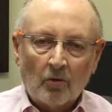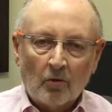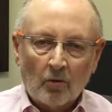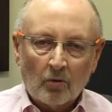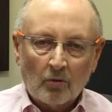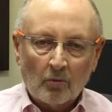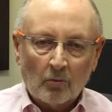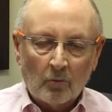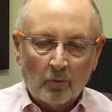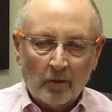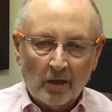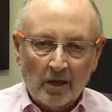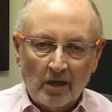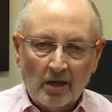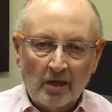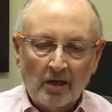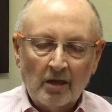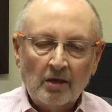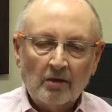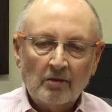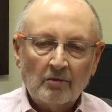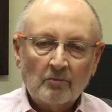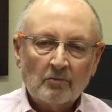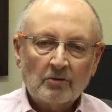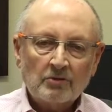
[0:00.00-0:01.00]
or
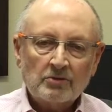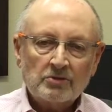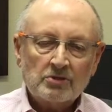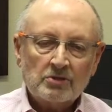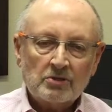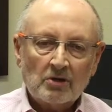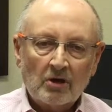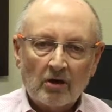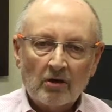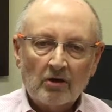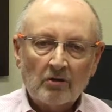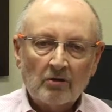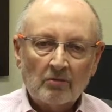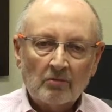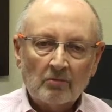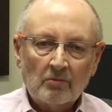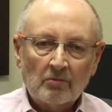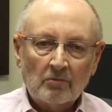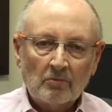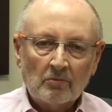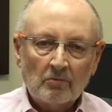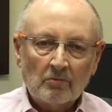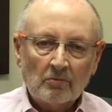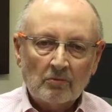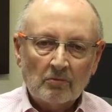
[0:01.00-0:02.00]
we will start
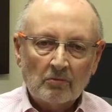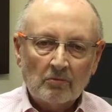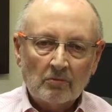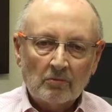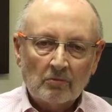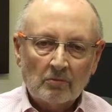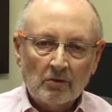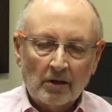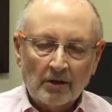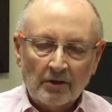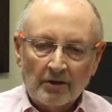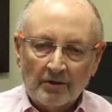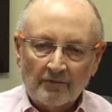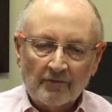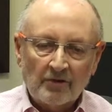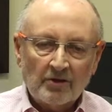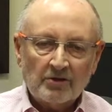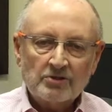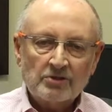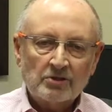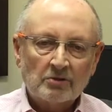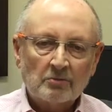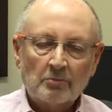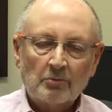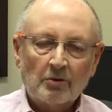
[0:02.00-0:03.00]
an
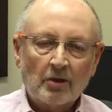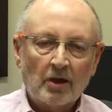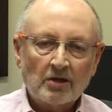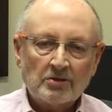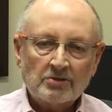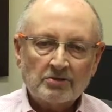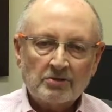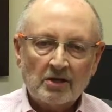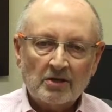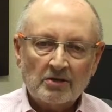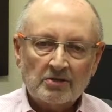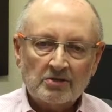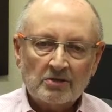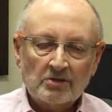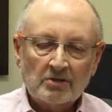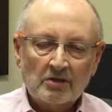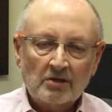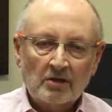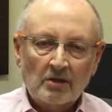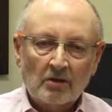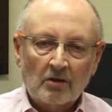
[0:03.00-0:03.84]
eviction process